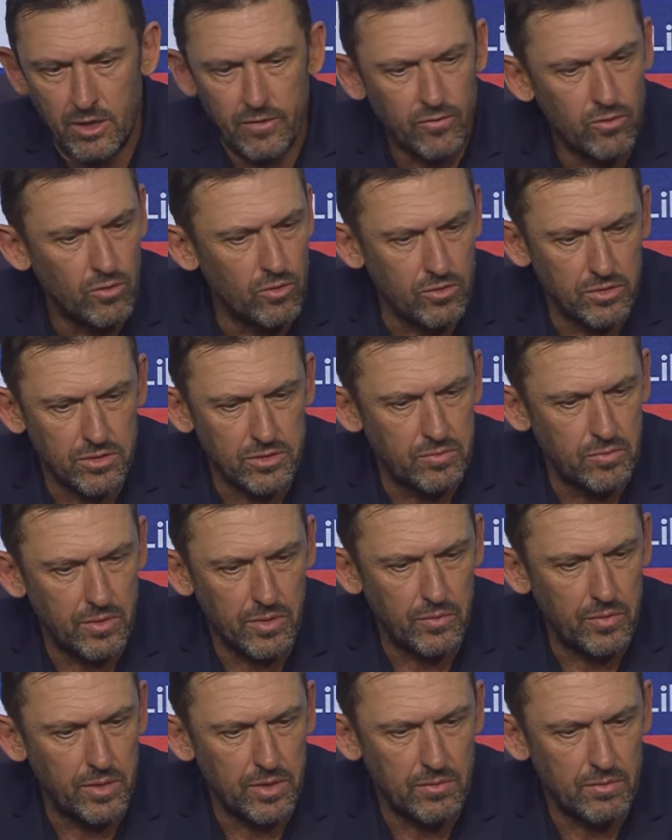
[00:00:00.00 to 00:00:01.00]
Yeah, of course. We
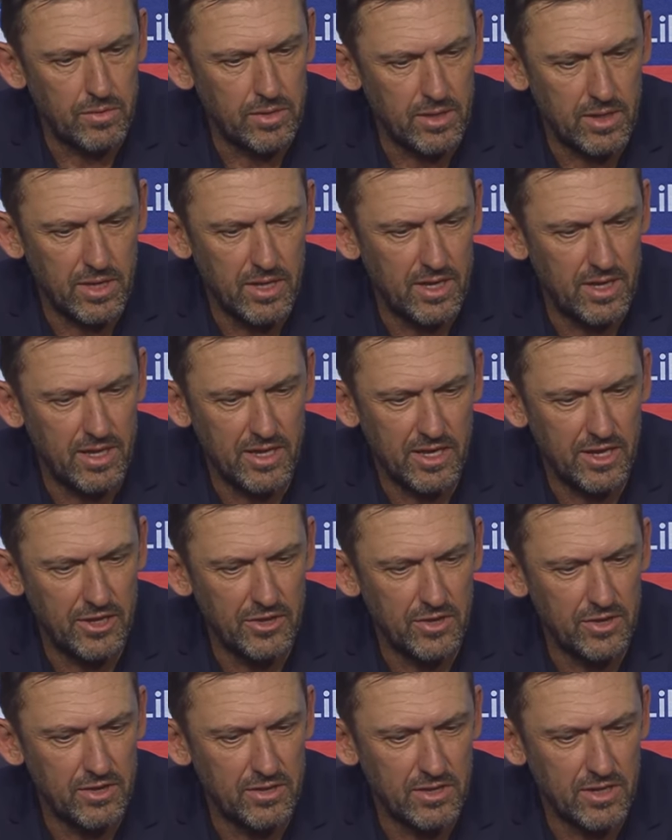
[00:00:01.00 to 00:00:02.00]
you know,
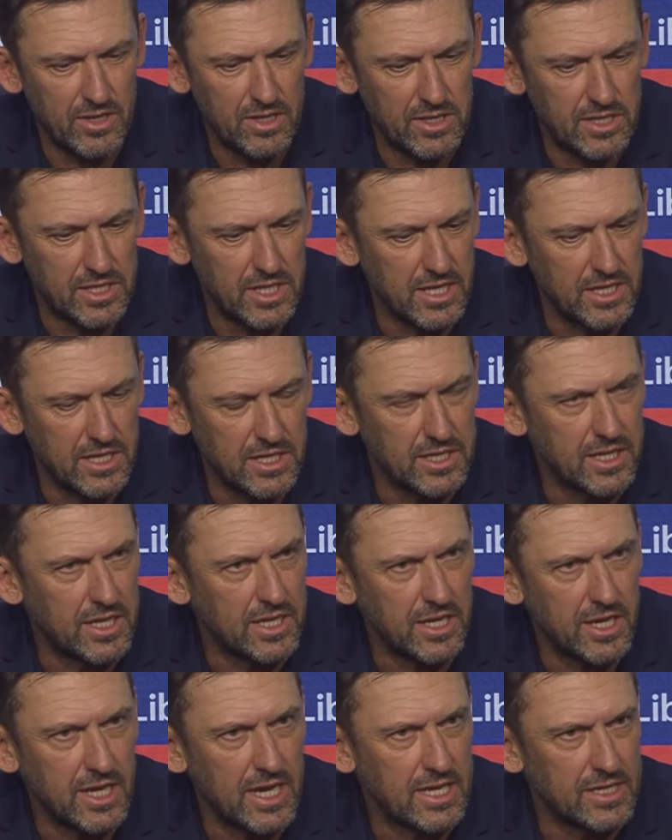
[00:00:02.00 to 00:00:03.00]
you can see in this
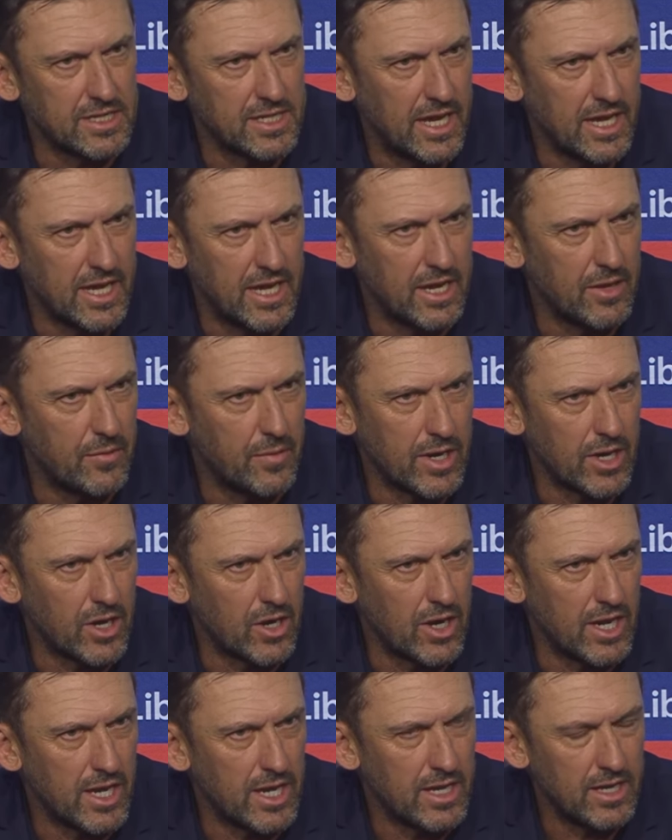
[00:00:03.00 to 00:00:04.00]
league you can't take anyone
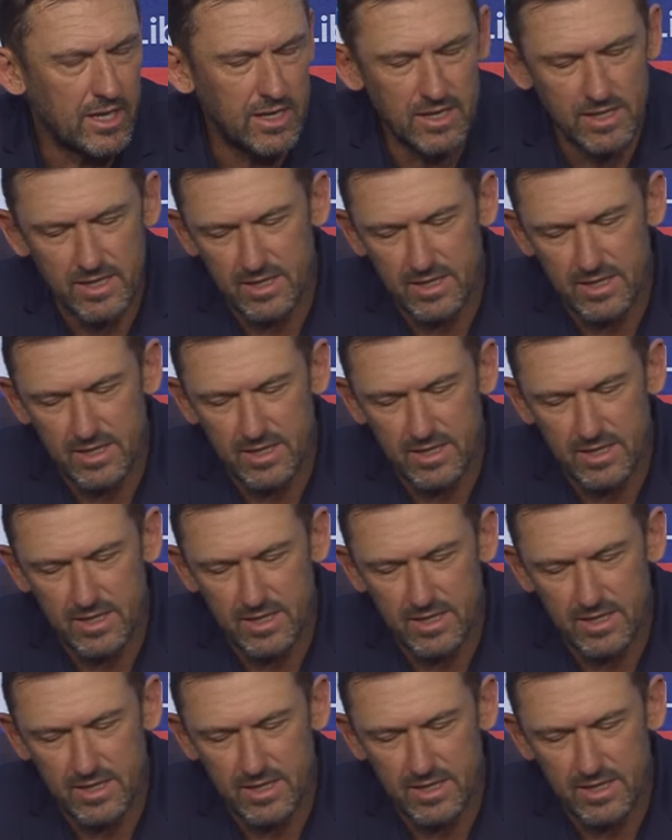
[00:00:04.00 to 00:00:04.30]
lightly,